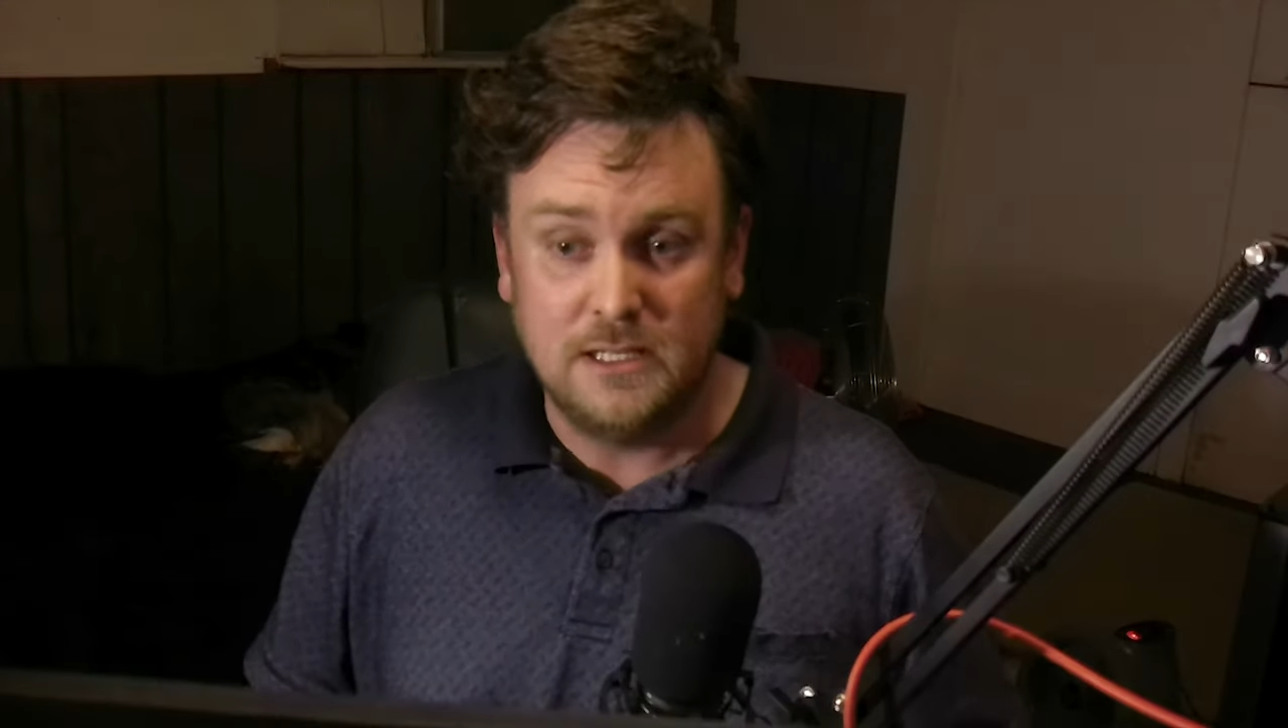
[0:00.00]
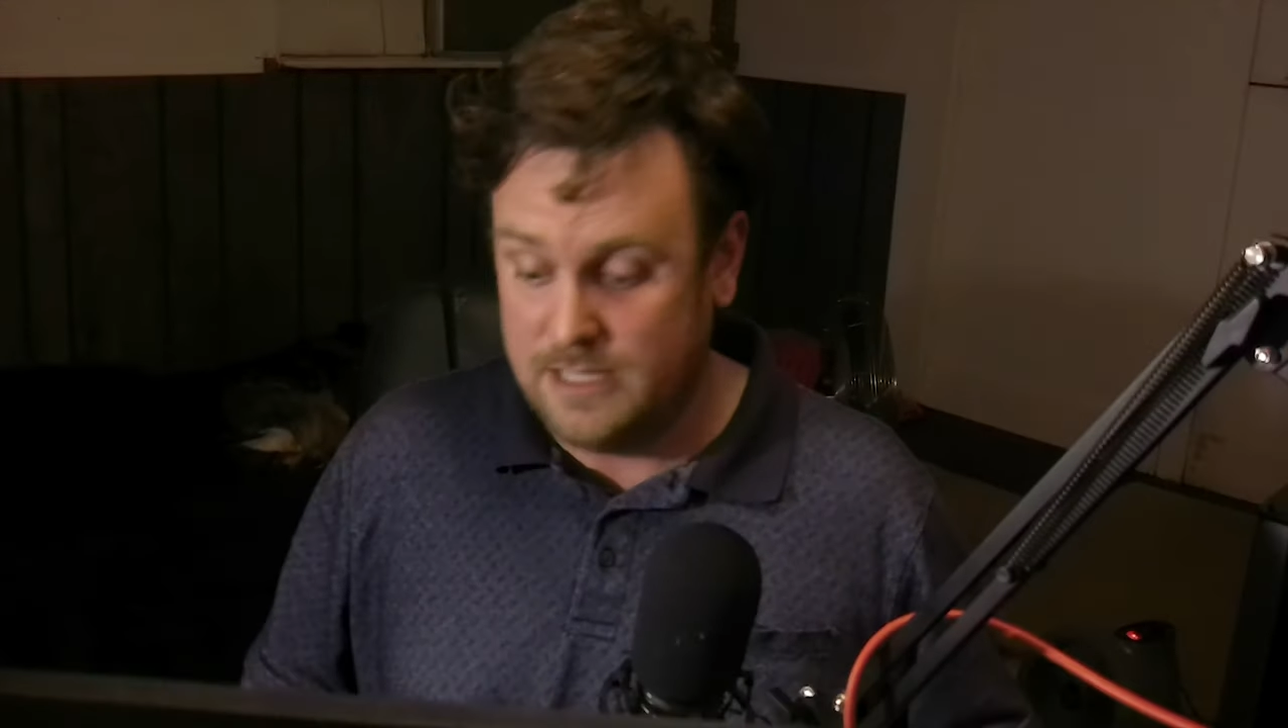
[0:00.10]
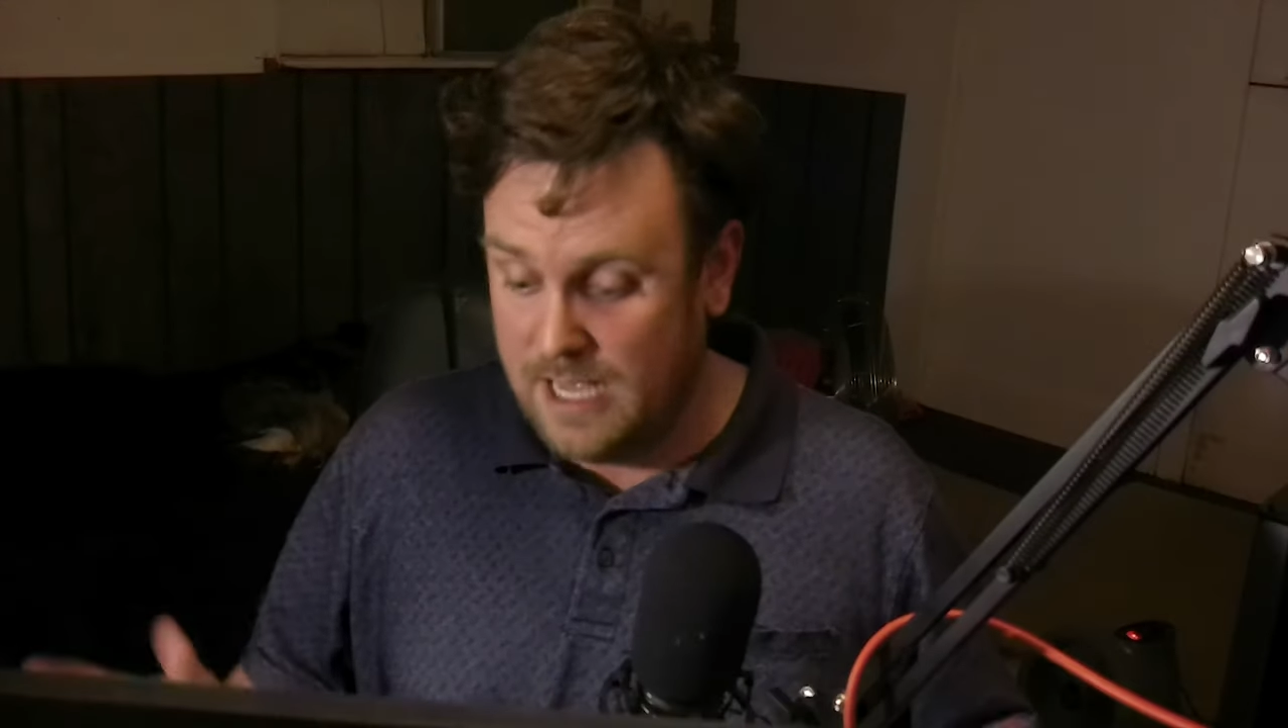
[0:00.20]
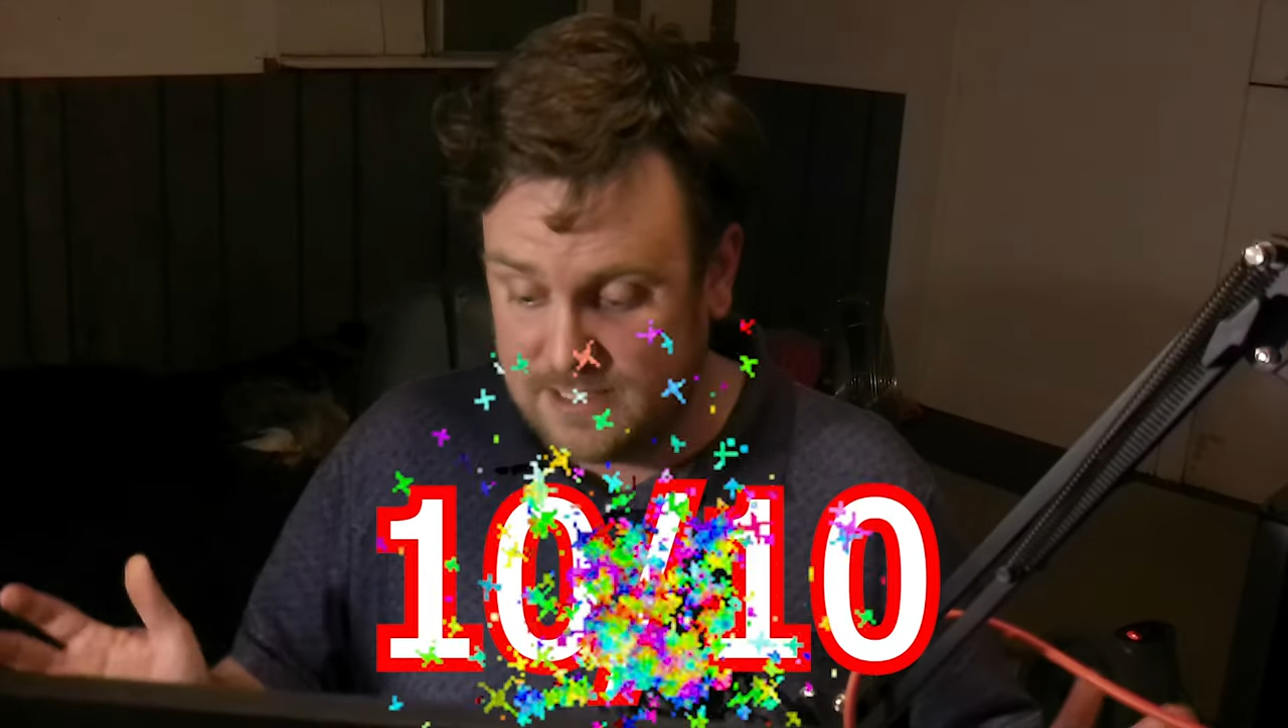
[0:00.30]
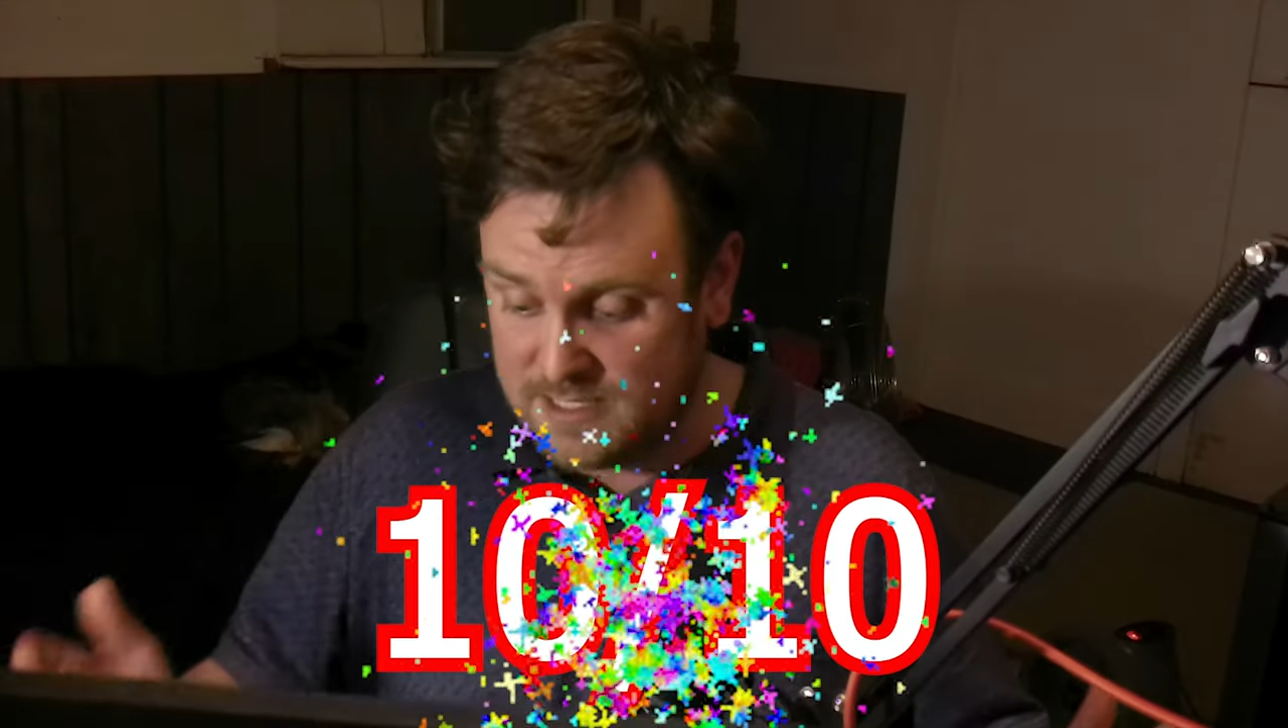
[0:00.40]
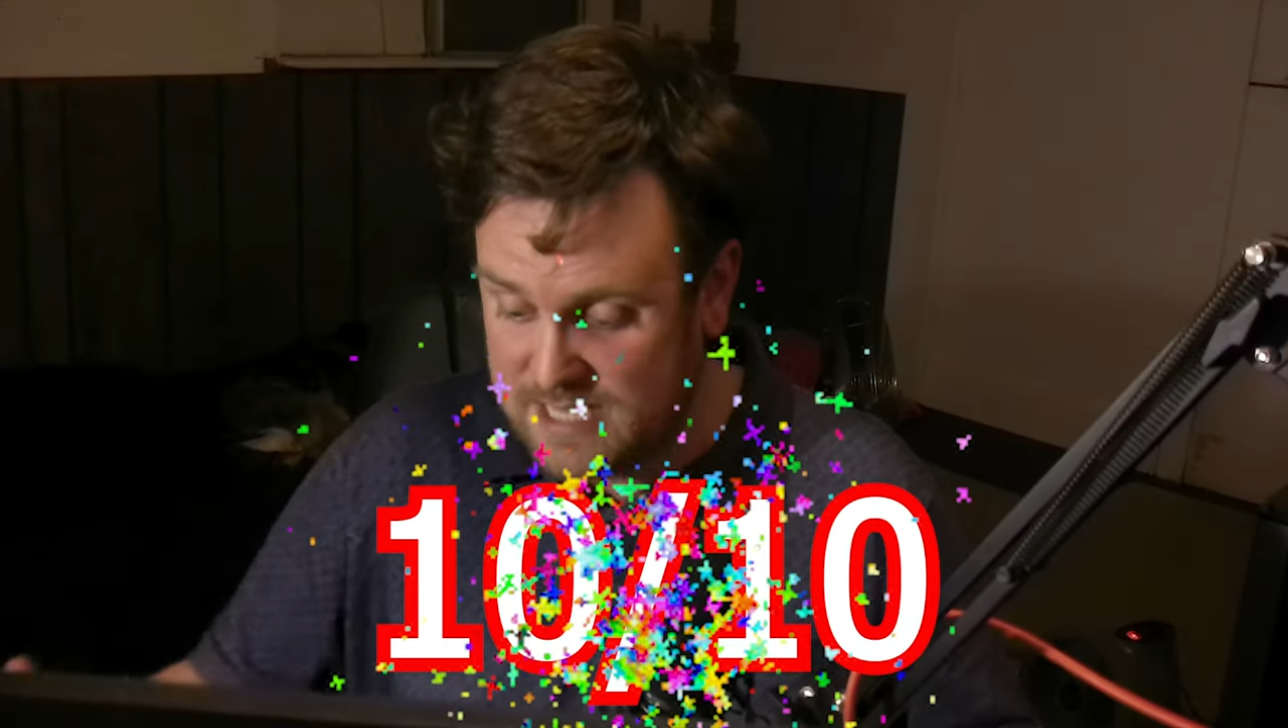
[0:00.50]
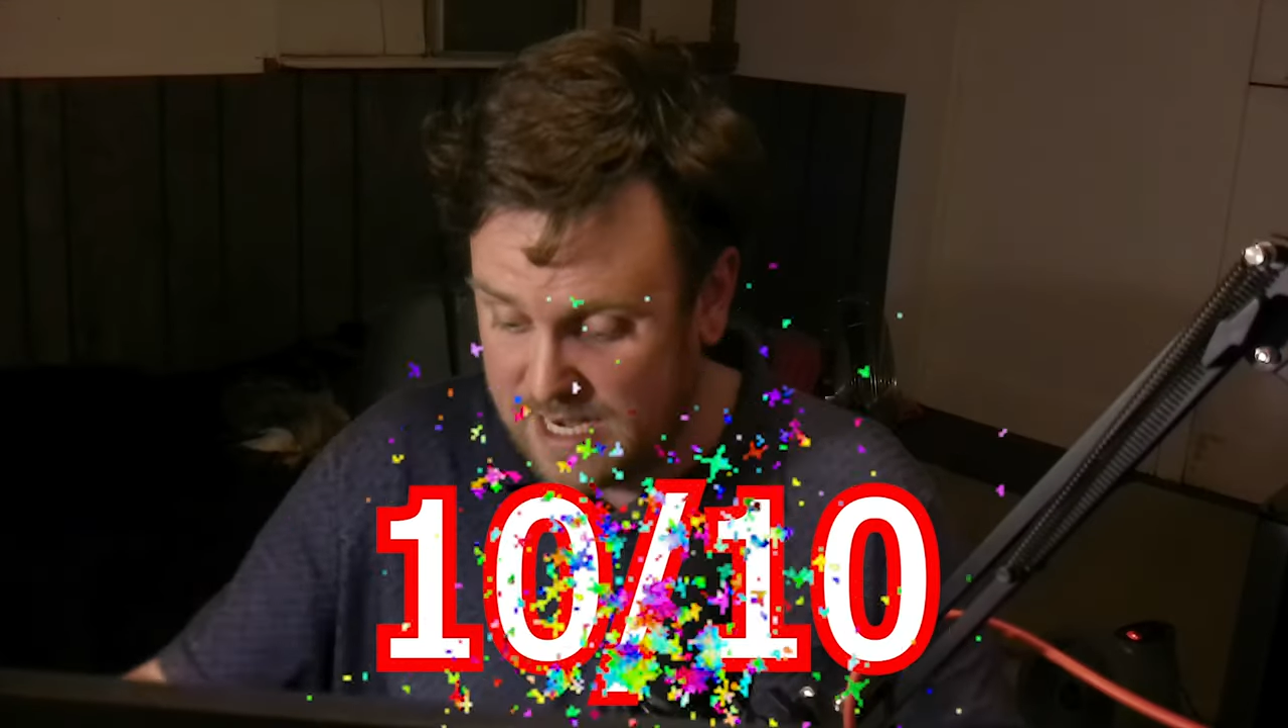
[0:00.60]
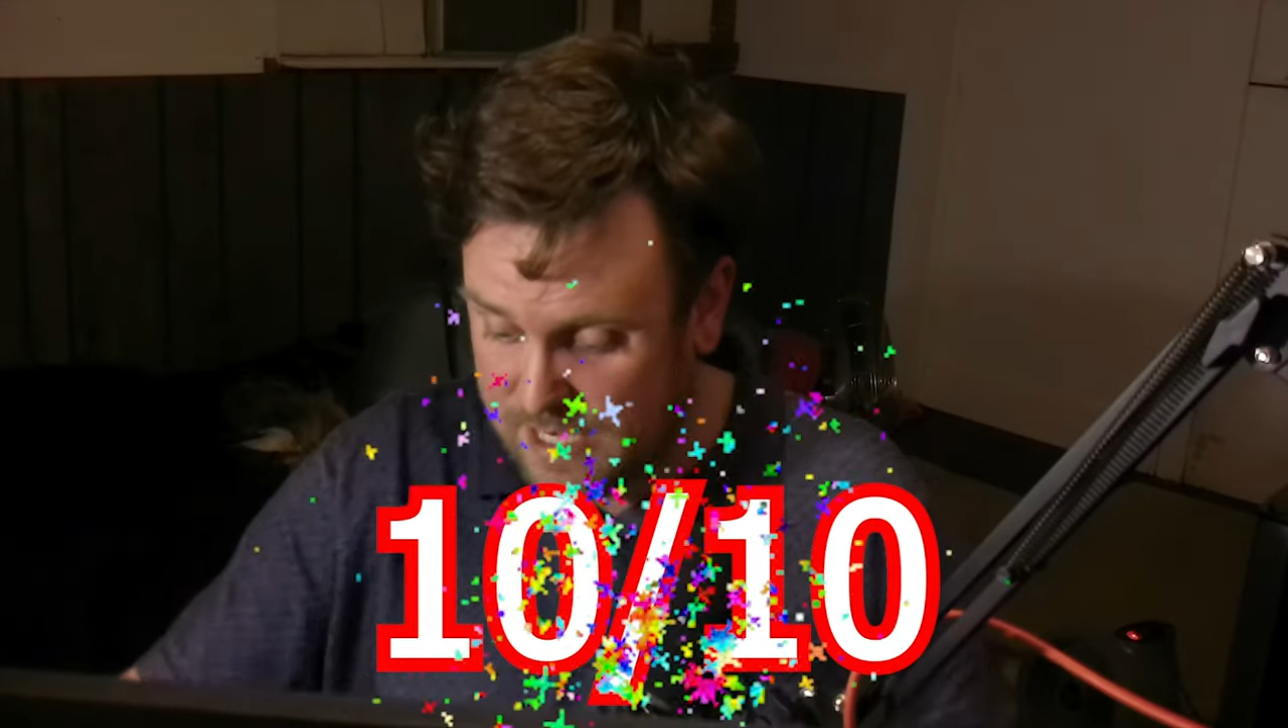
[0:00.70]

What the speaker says: That's a 10